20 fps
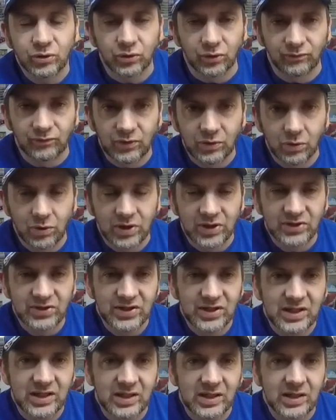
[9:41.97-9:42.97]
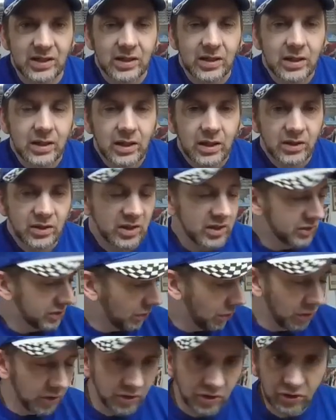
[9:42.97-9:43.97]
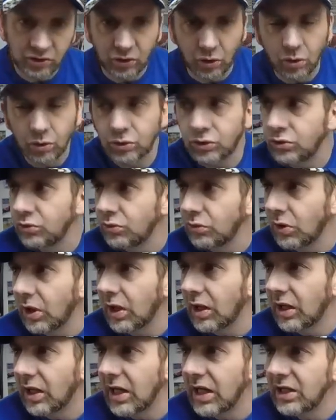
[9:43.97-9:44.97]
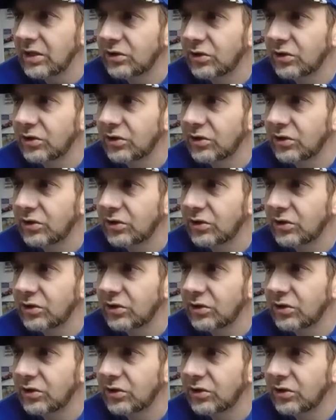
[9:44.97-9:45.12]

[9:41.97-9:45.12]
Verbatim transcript: so if you want to see it, or just go to uh,